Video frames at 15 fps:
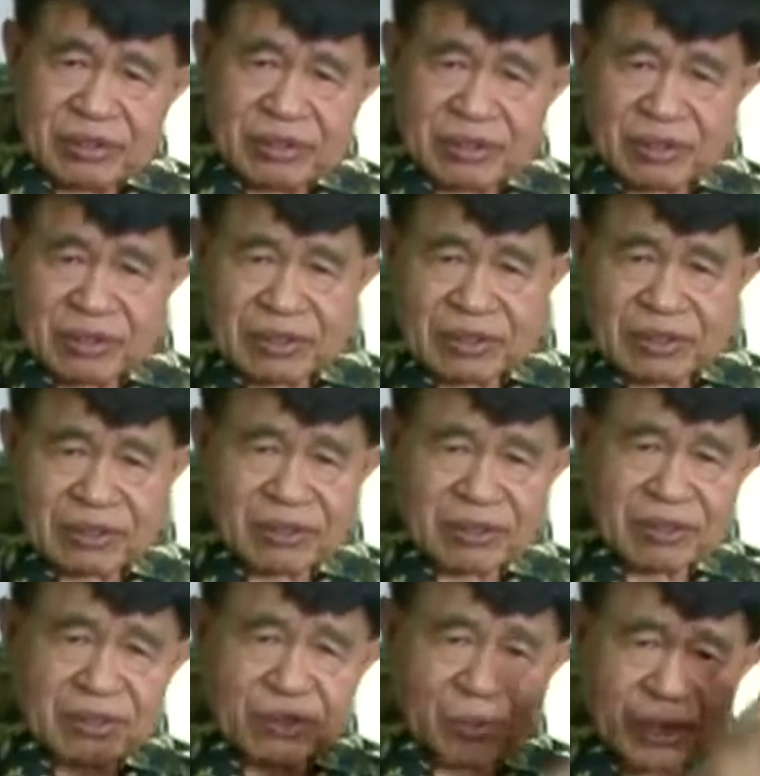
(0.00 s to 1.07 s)

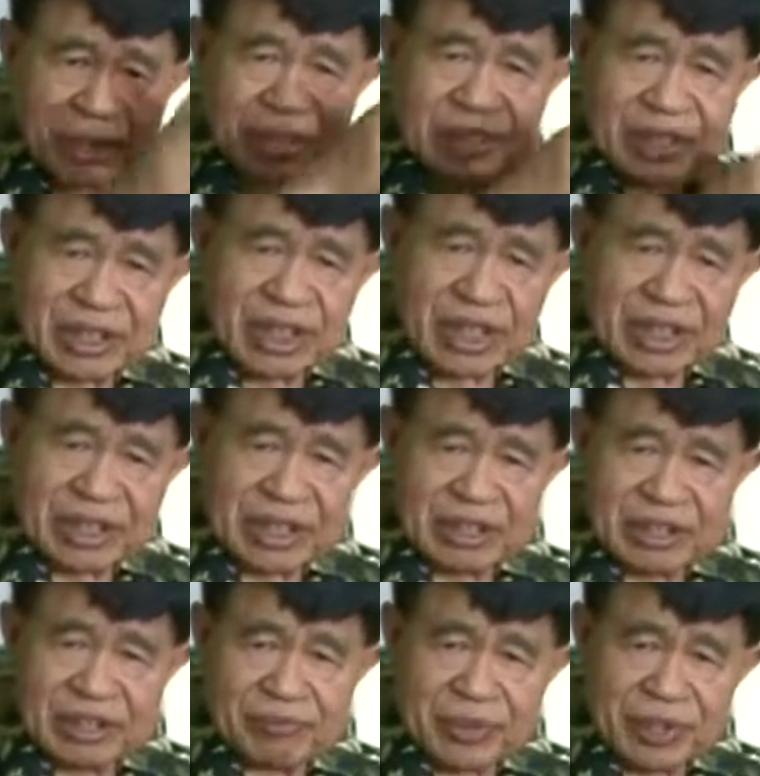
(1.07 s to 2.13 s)
Where did Adam
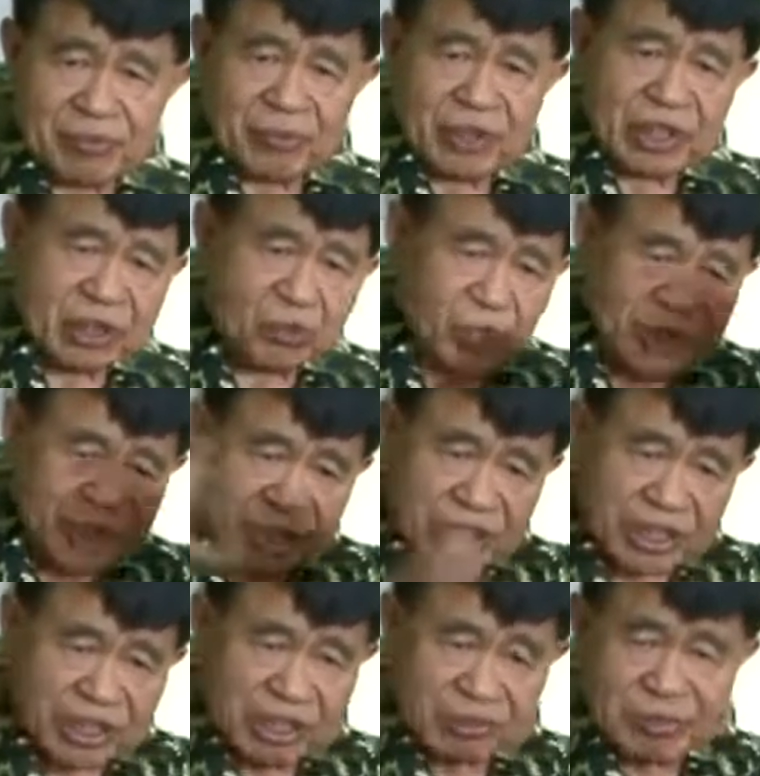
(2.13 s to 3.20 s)
came from? It was
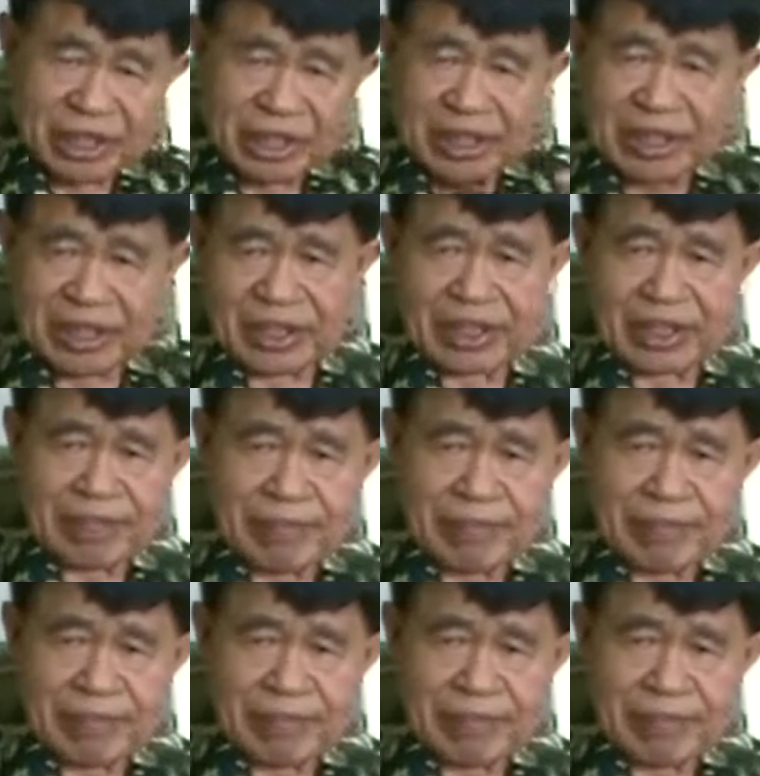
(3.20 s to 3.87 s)
created by God.